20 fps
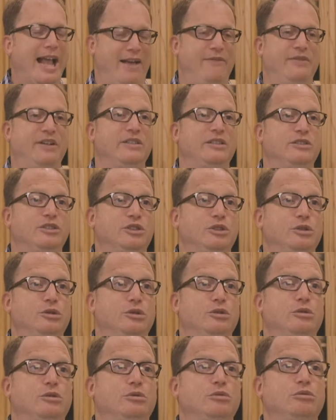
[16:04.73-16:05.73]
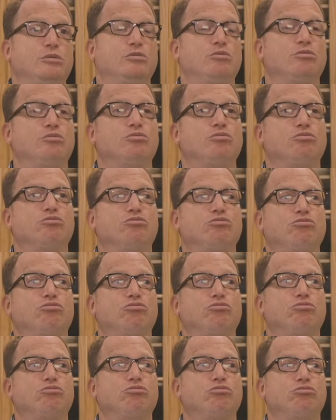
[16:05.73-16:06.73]
having to
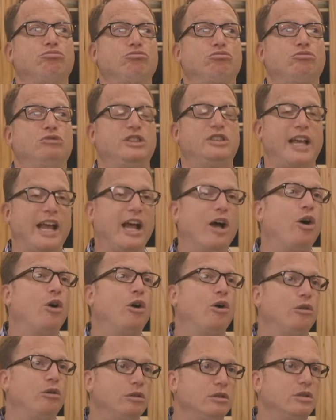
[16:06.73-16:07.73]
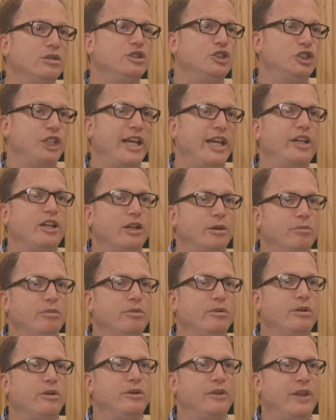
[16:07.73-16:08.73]
tell
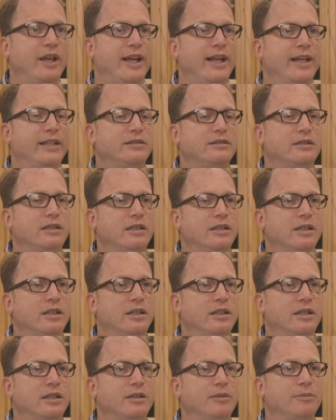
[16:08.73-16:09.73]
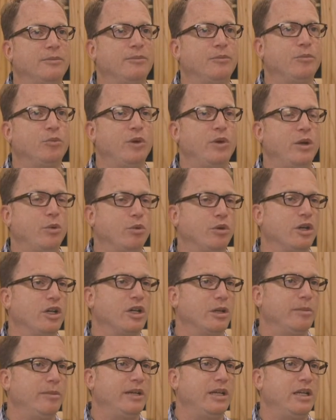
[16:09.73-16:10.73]
Jacob that we
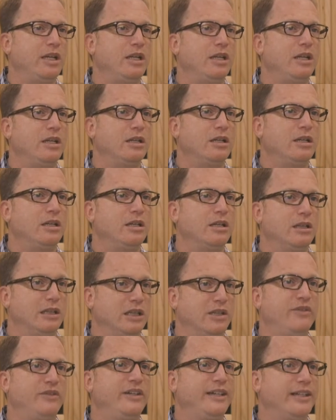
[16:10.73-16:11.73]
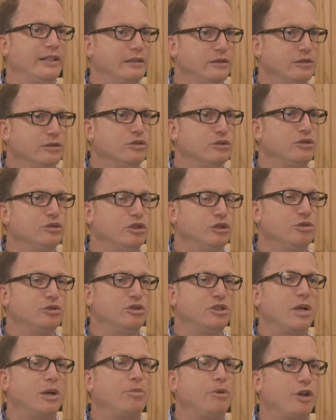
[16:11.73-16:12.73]
were going to be living in
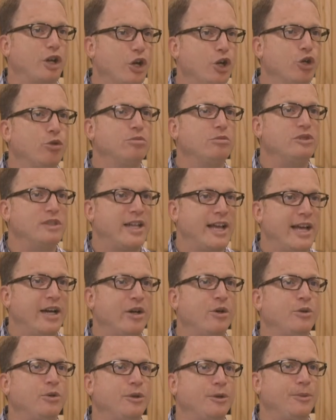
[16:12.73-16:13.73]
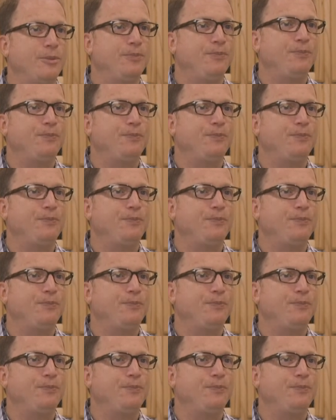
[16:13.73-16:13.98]
two separate homes now.